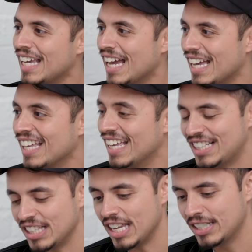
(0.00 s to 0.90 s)
Yeah, so.
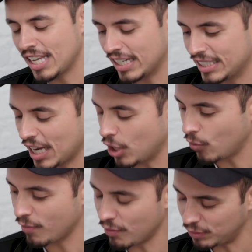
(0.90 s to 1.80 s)
it's it's like a
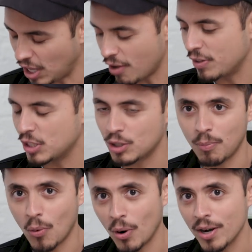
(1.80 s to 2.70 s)
tidal wave of love and
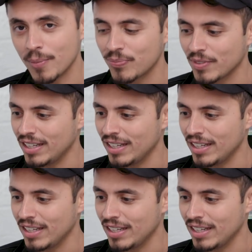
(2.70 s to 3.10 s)
support.